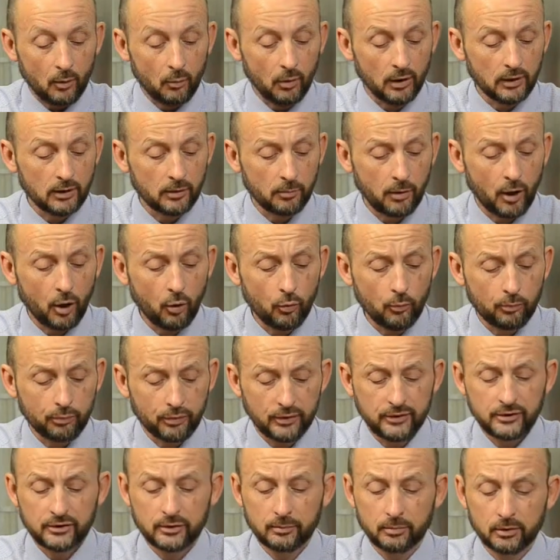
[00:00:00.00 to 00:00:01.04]
Well the whole
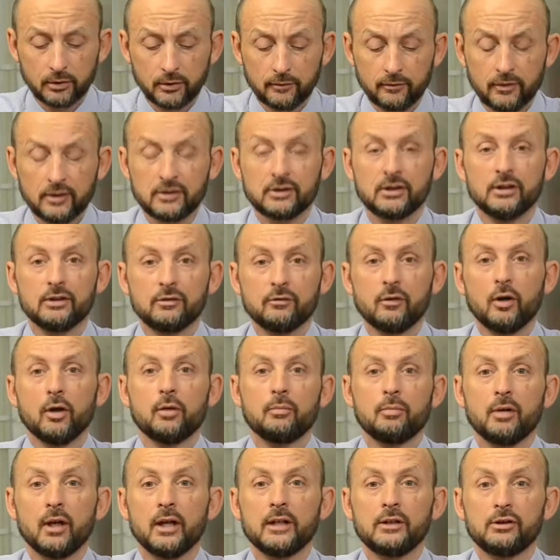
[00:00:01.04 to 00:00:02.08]
principle of this is
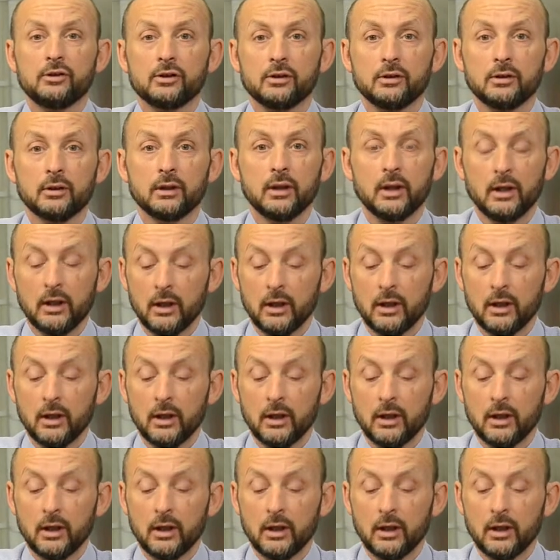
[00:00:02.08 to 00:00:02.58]
vibration.